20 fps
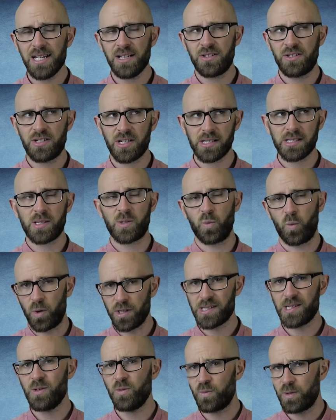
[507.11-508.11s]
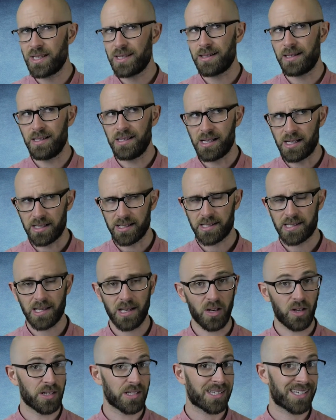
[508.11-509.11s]
It just wasn't with
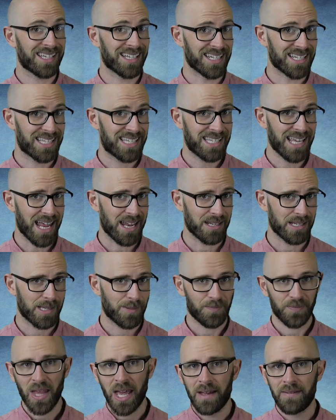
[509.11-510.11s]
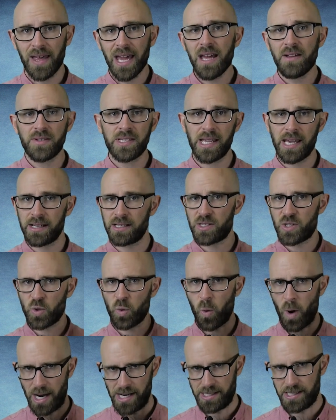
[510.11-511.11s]
Lancelot's consent. They have sex
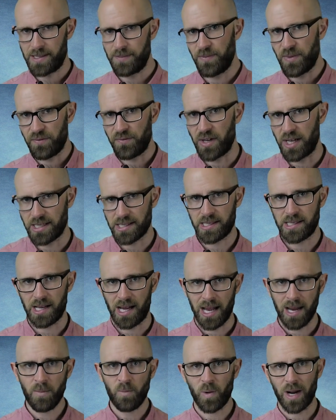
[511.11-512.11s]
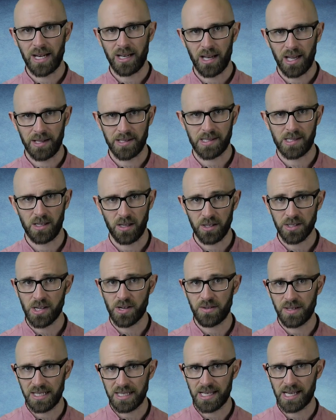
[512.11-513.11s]
twice, the first time when Lancelot
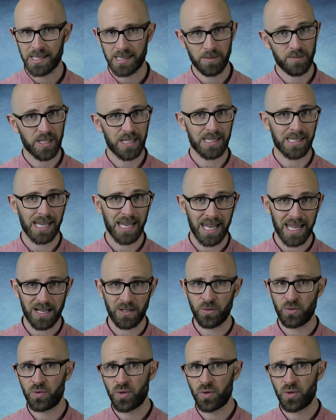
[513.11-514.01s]
only does it because Elaine